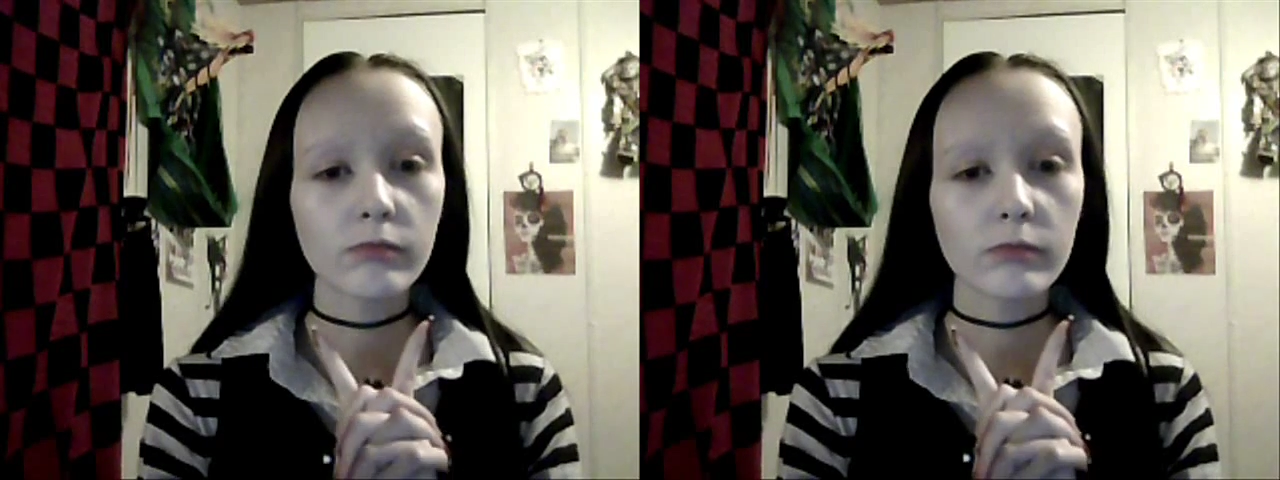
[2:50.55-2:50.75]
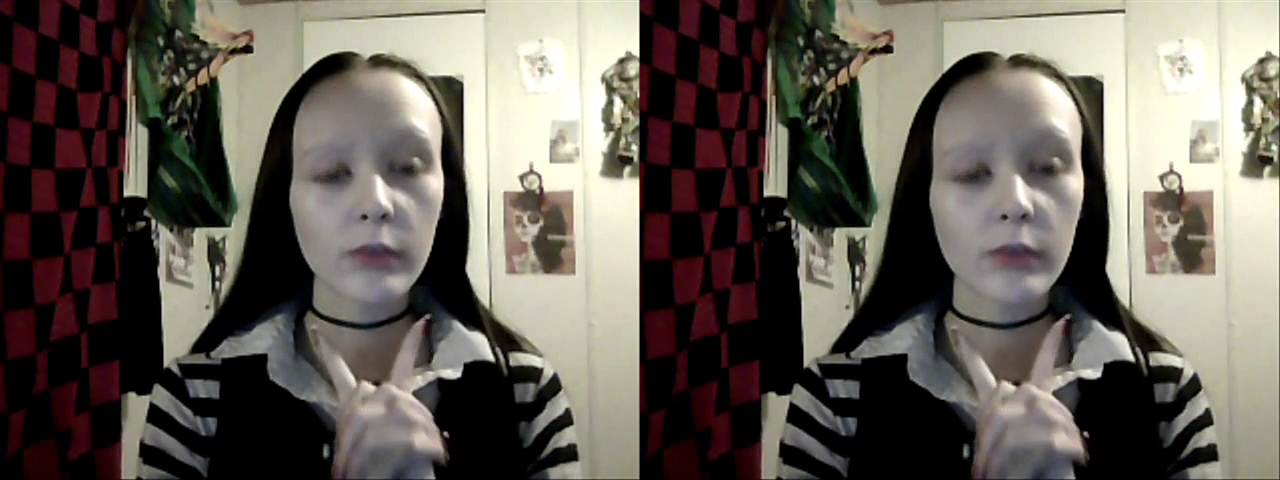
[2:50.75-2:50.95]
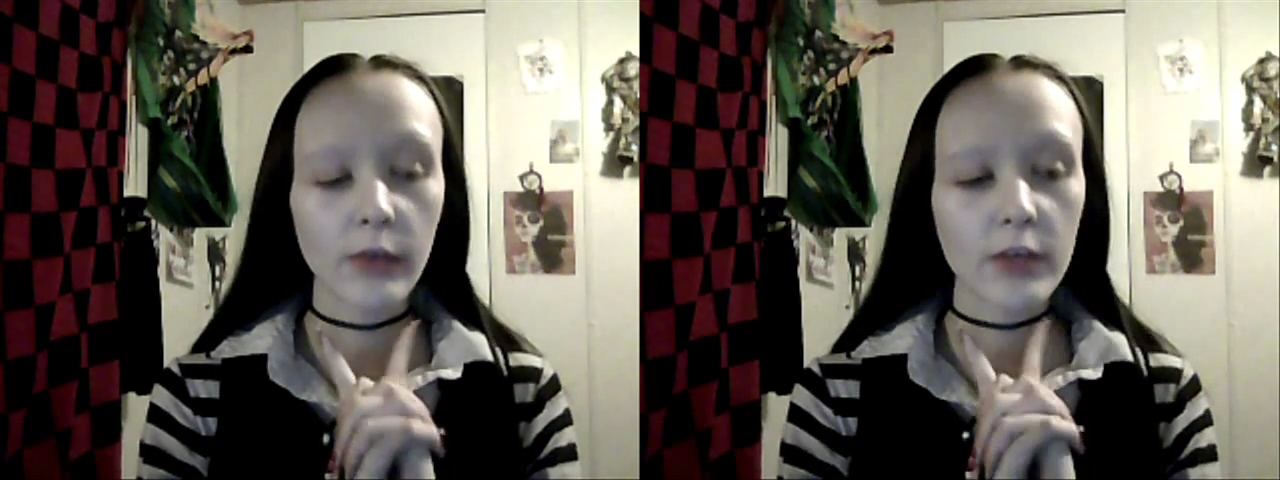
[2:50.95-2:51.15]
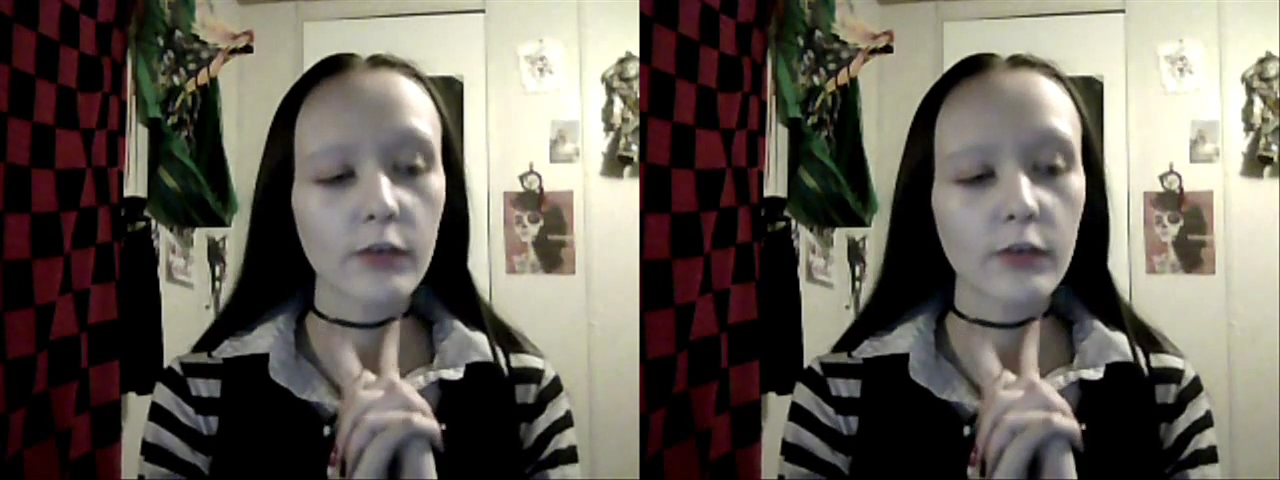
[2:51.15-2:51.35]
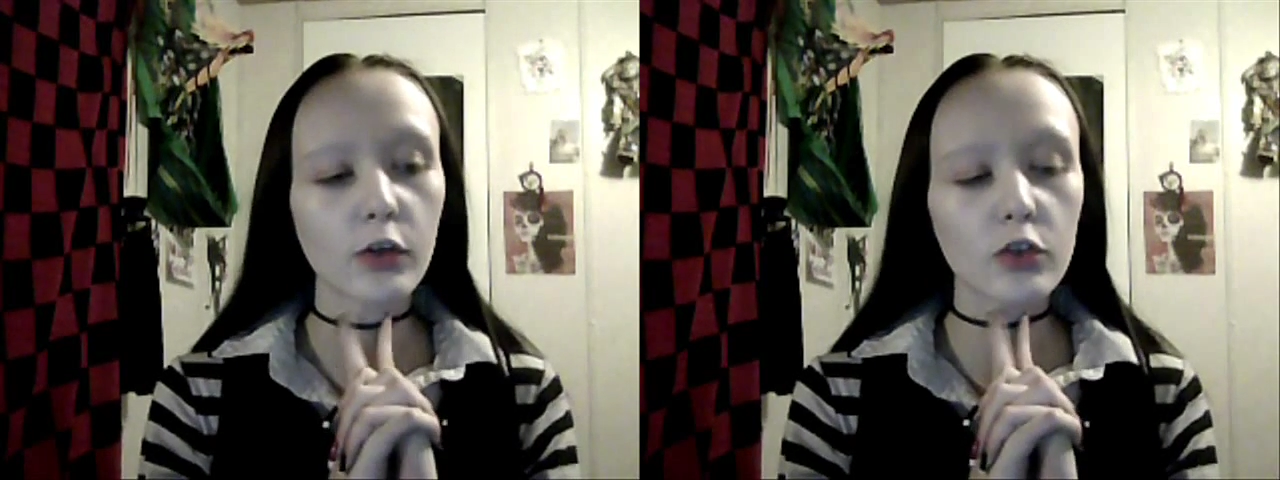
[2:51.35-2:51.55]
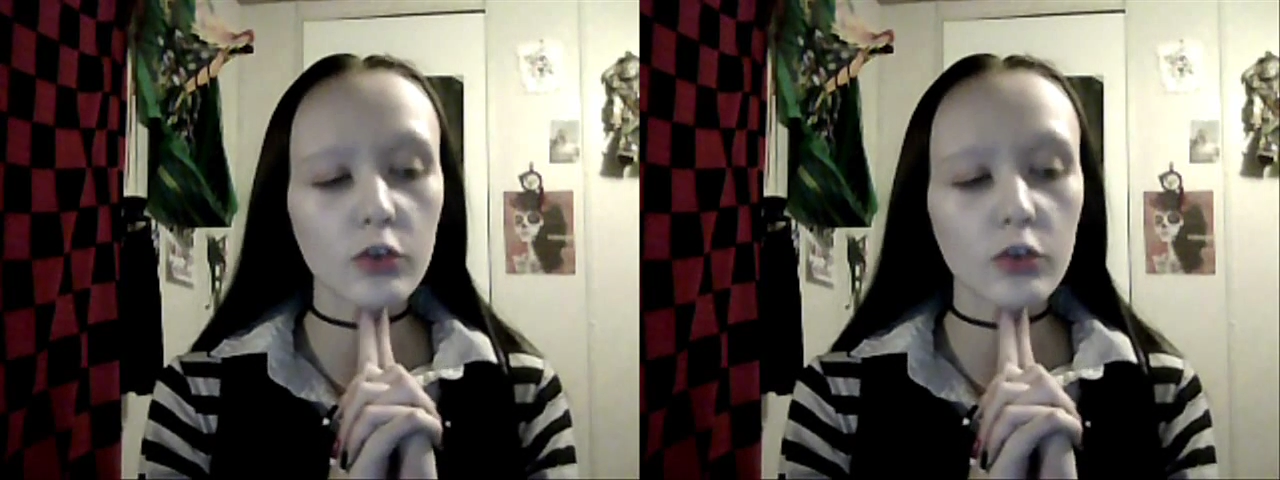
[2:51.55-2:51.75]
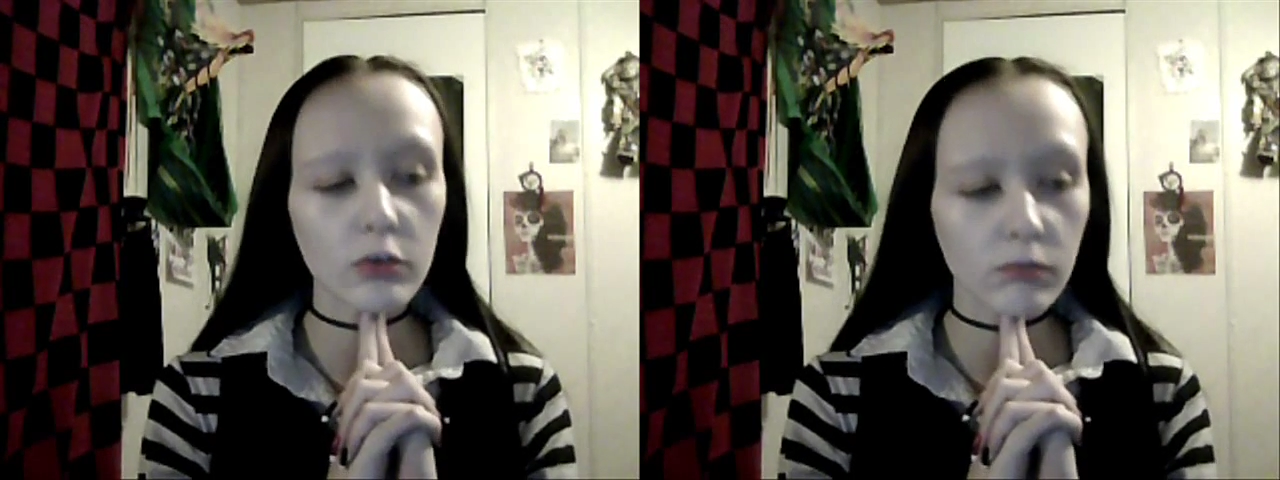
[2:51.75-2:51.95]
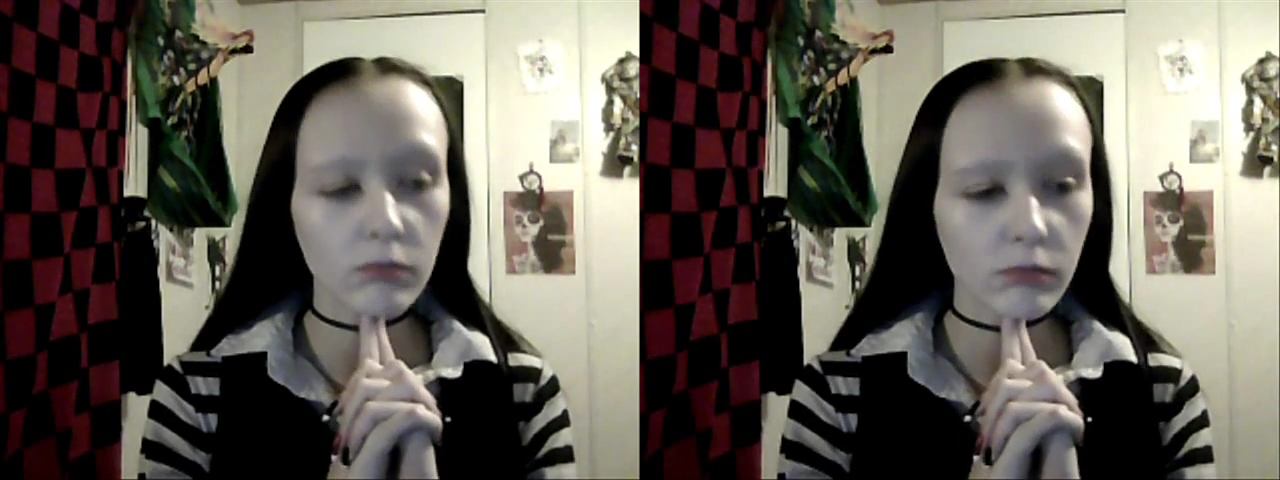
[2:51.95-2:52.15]
the face first.
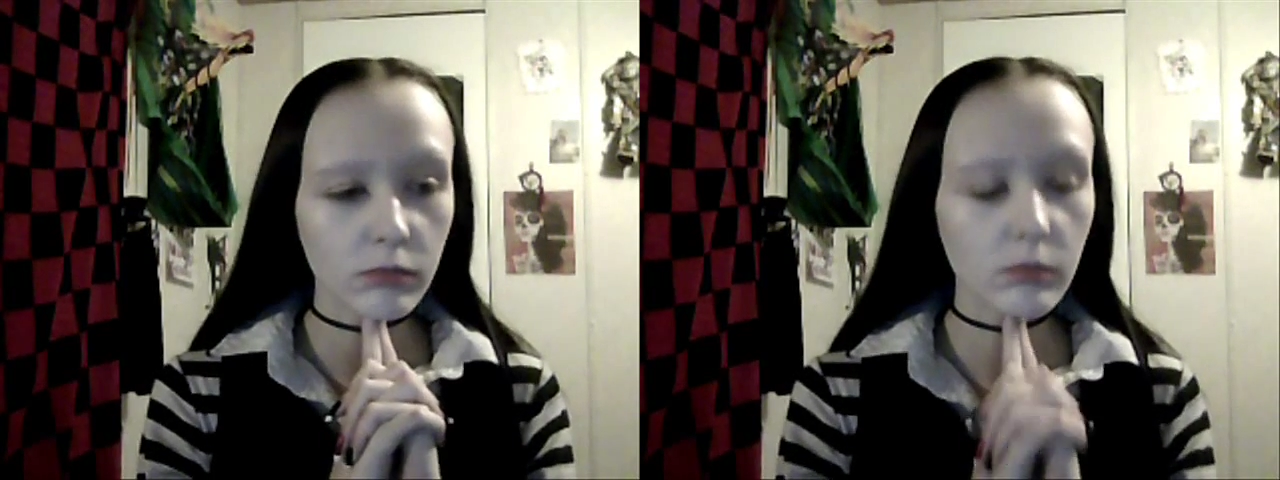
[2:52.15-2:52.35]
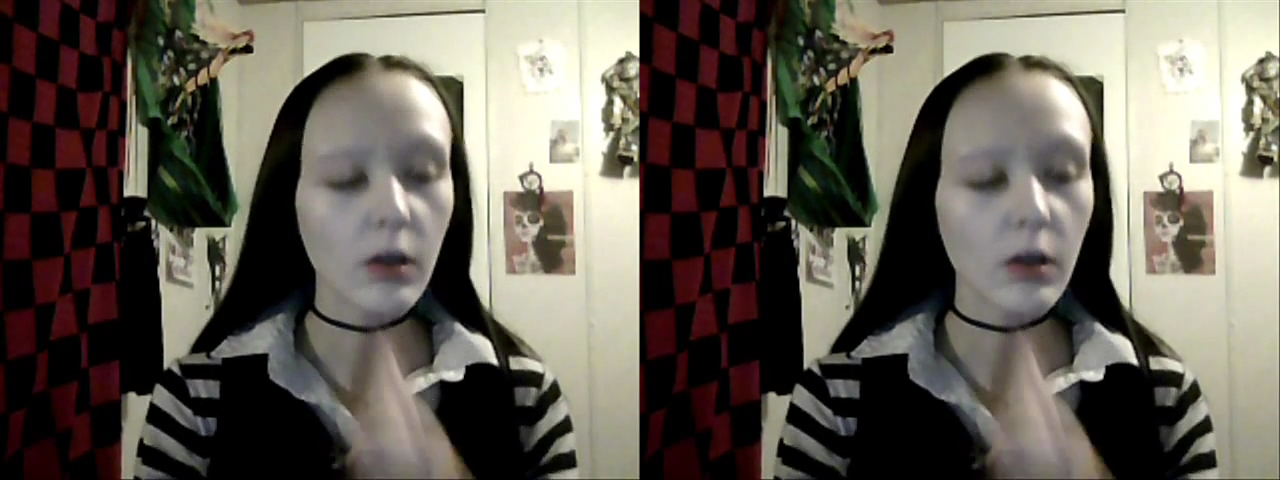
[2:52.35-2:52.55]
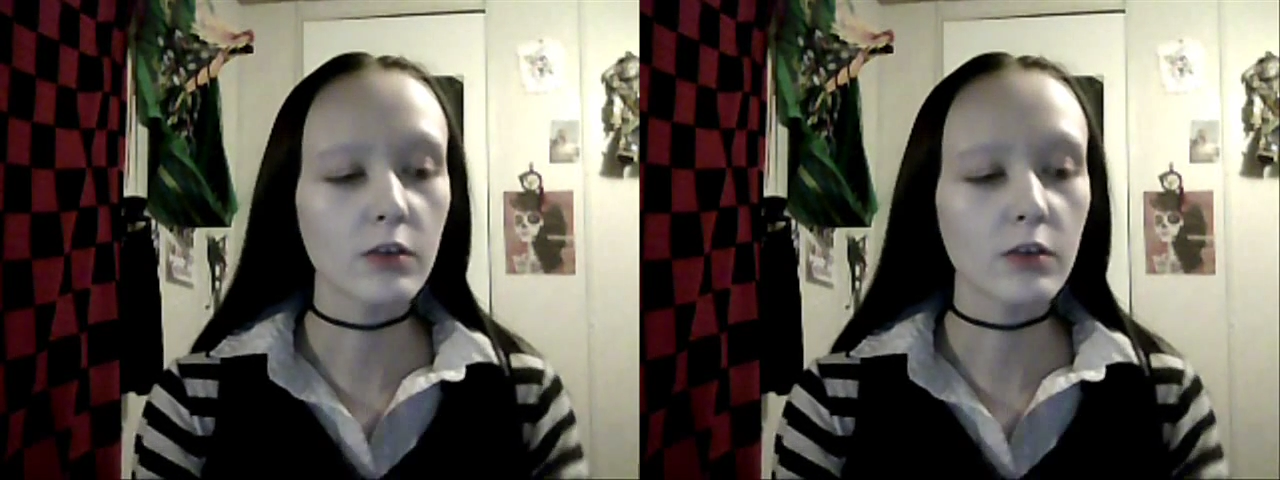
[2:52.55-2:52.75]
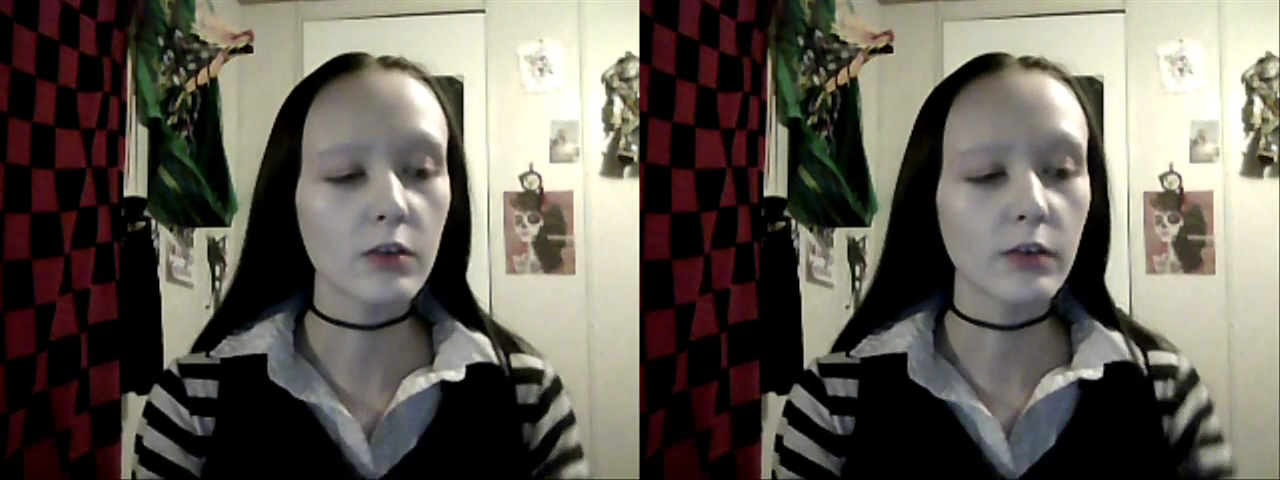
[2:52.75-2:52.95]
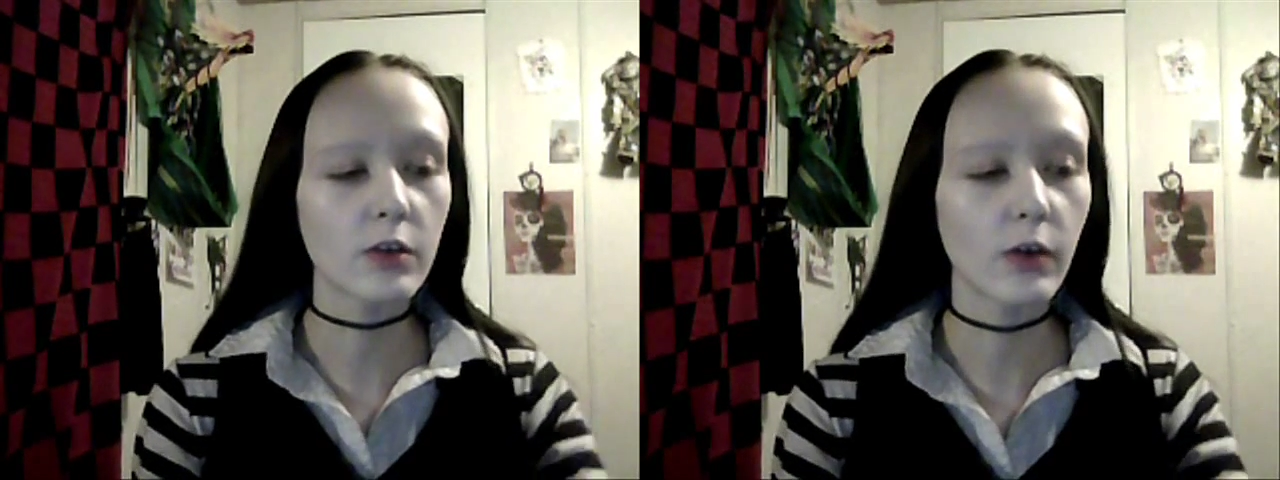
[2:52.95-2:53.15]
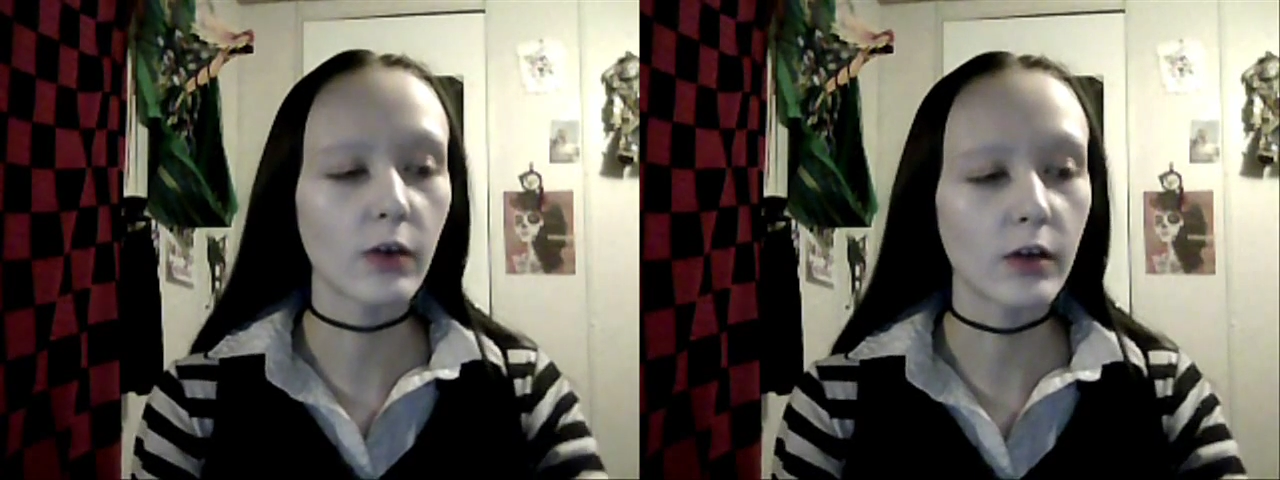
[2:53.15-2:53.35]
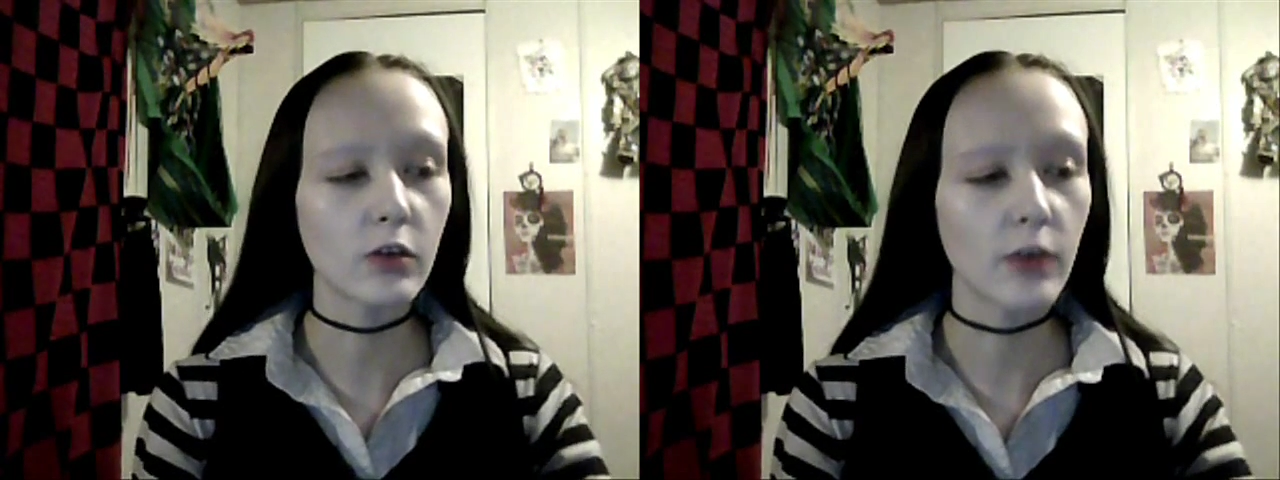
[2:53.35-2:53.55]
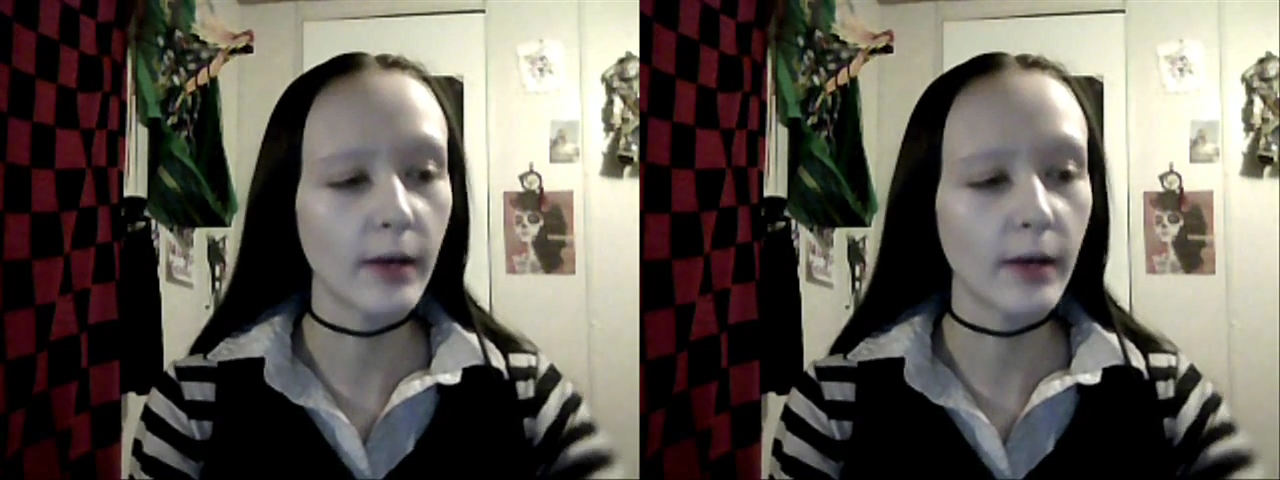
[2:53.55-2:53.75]
So let's go ahead and do
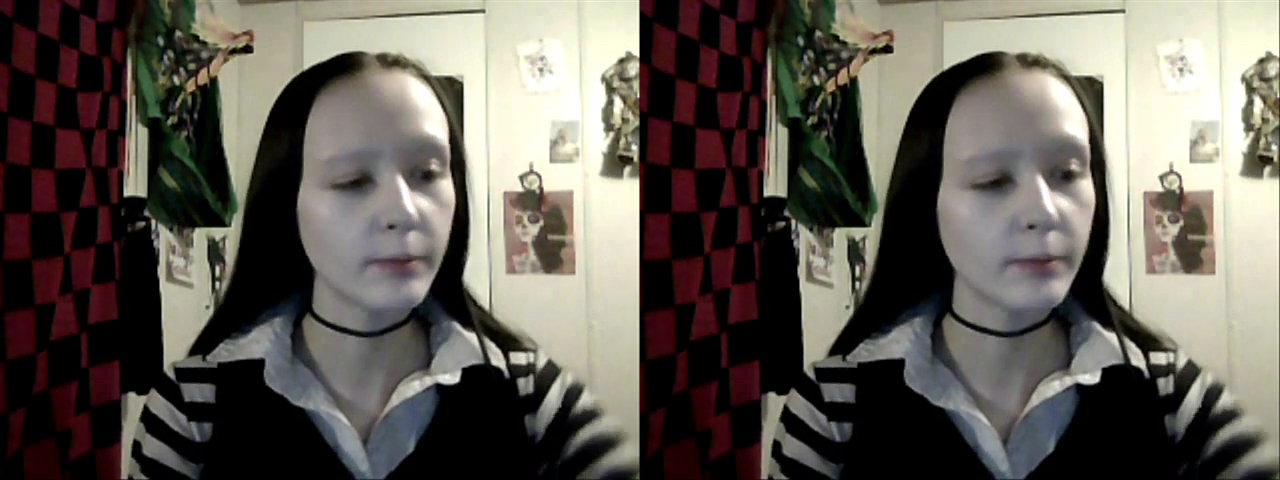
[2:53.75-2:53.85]
that.